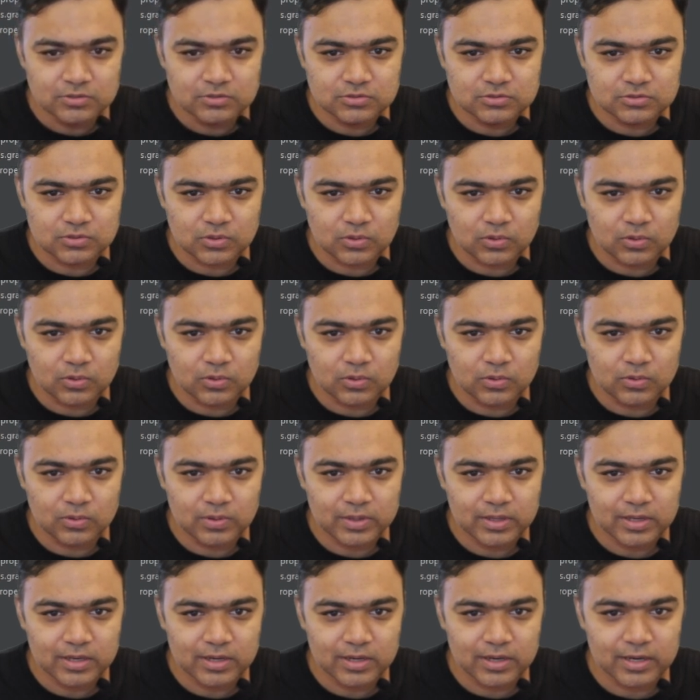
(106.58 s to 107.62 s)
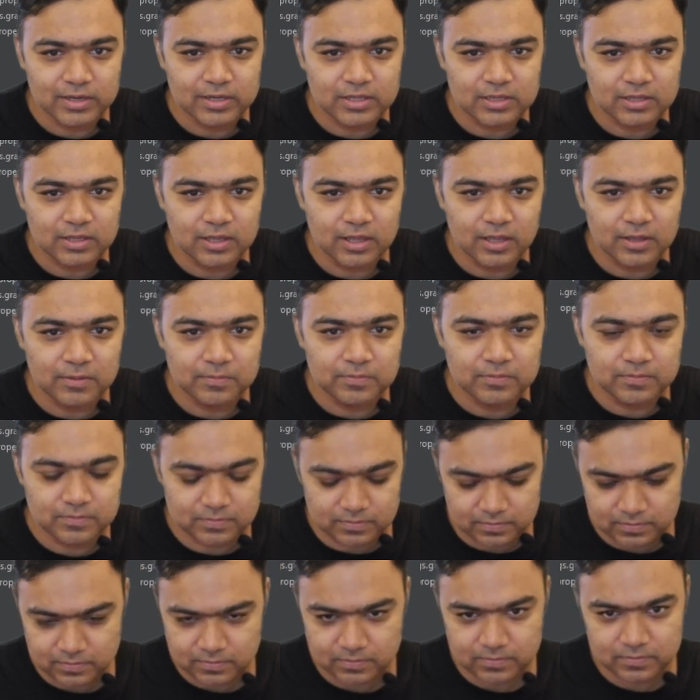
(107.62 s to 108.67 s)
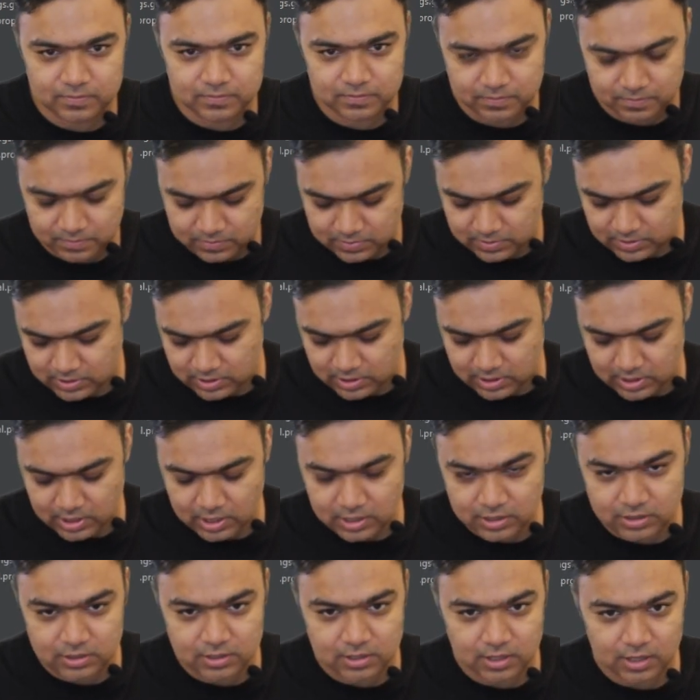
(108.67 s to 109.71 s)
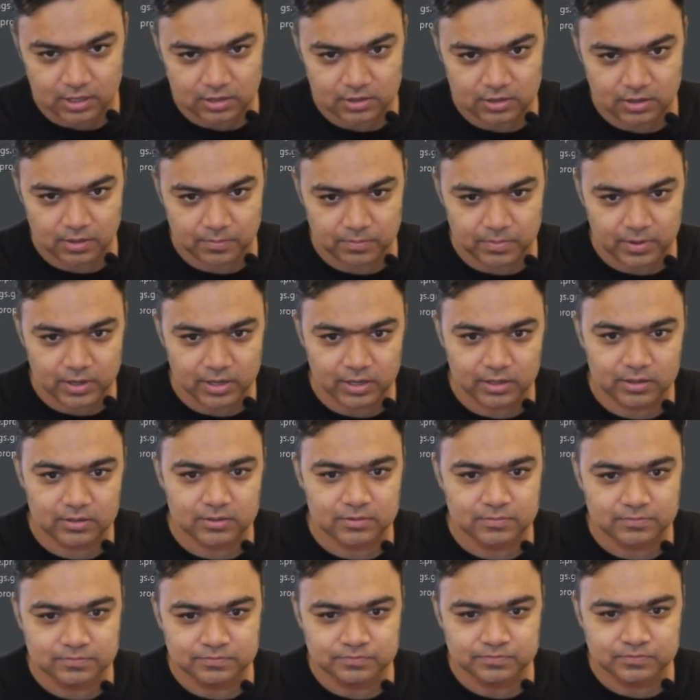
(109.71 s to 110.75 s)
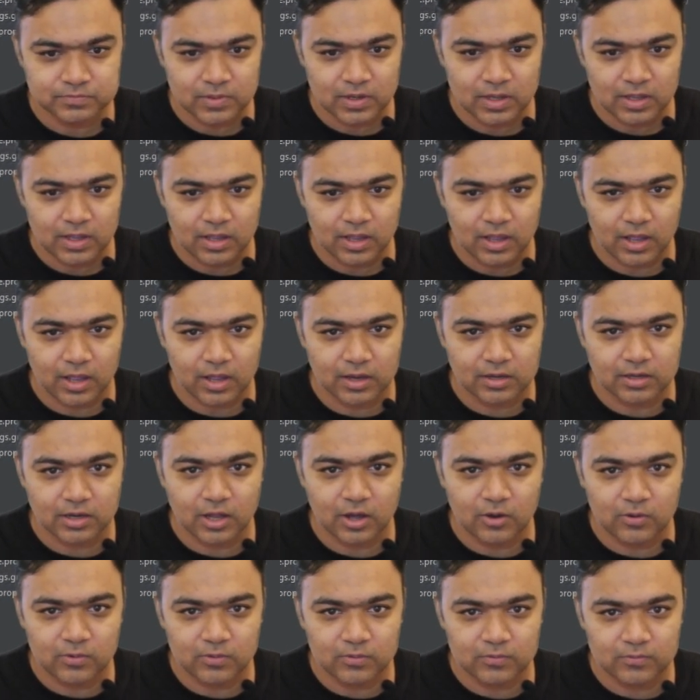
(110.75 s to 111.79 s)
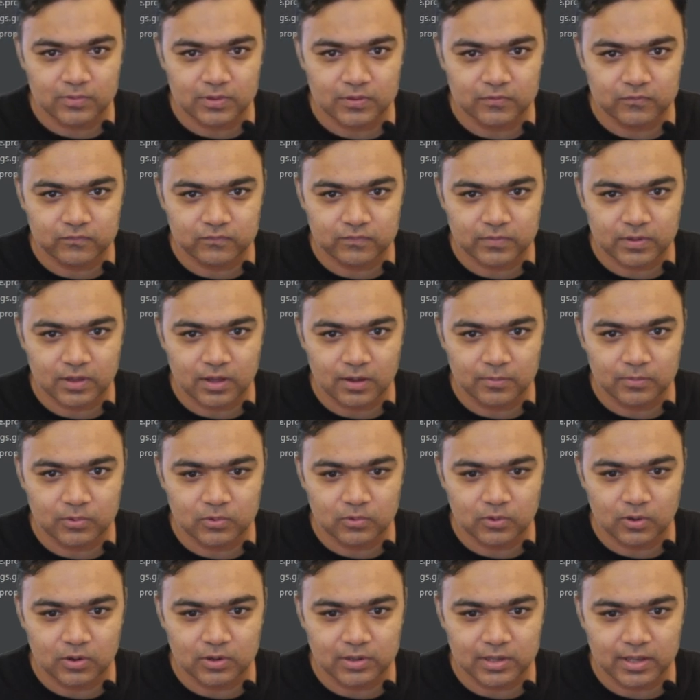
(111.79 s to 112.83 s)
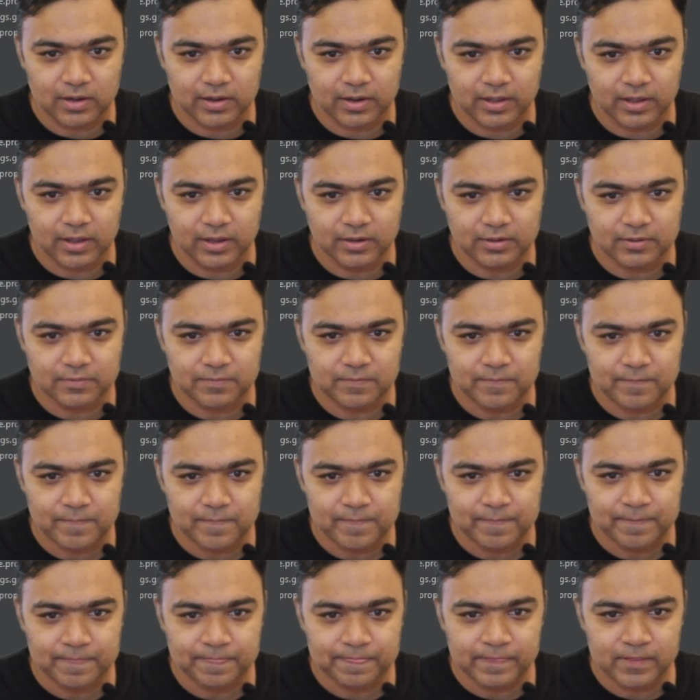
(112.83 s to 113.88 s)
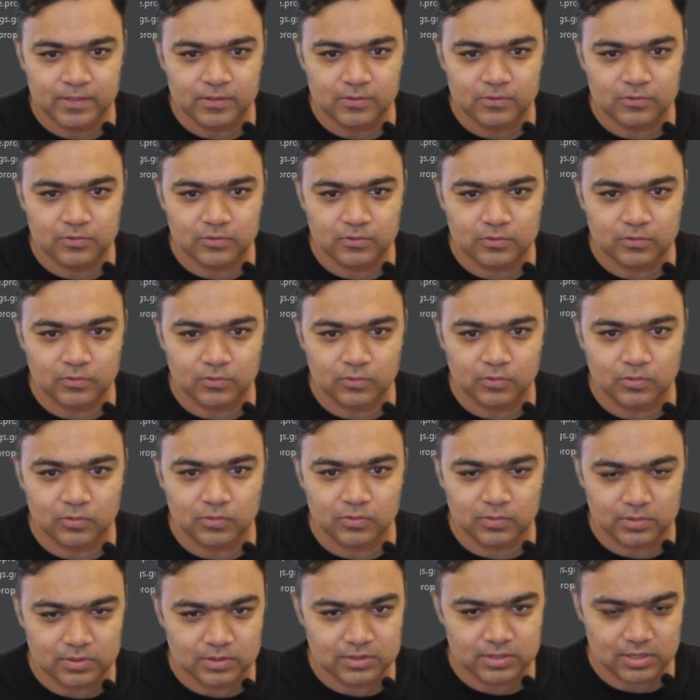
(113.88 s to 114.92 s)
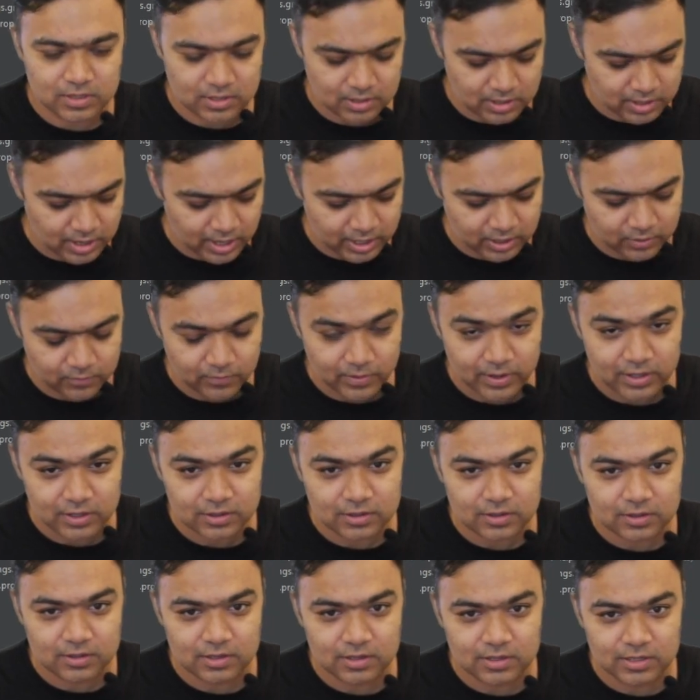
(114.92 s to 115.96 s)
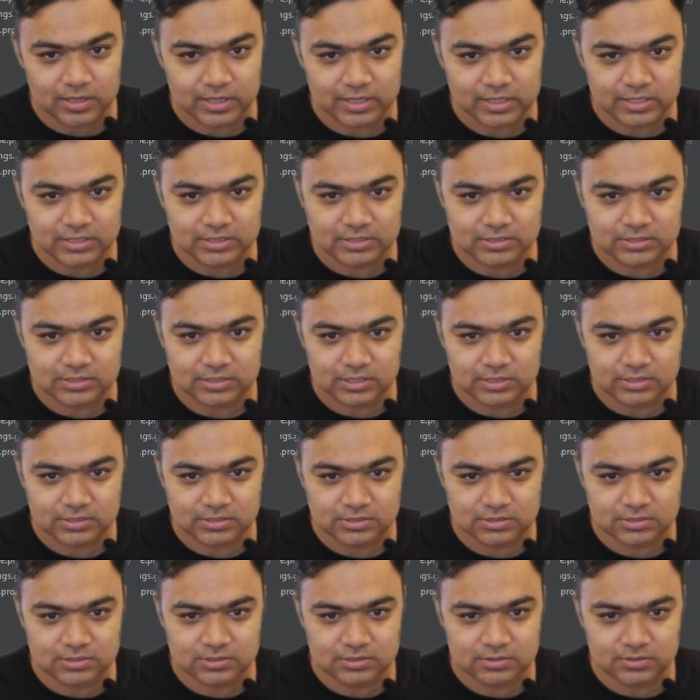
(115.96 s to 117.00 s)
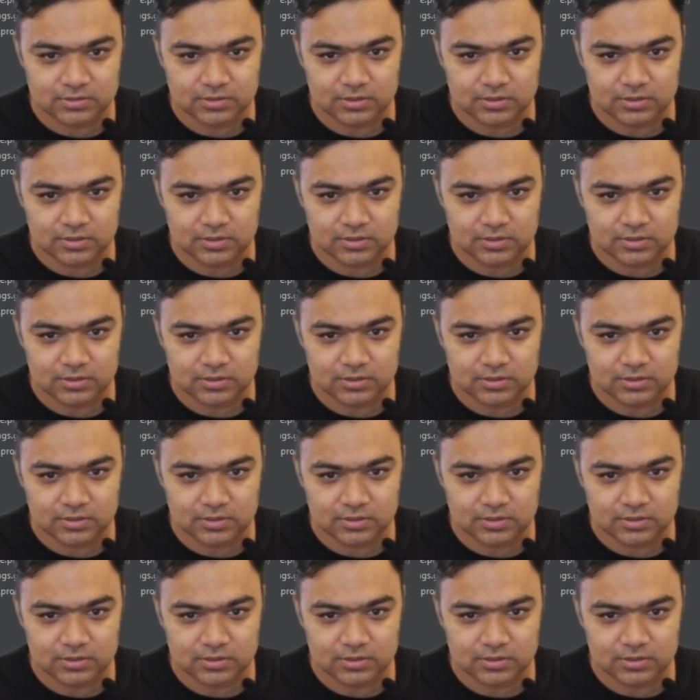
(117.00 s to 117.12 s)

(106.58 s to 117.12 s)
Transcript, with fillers: So let us keep these things separate. And now if we come to on create, so that's likewise, let us just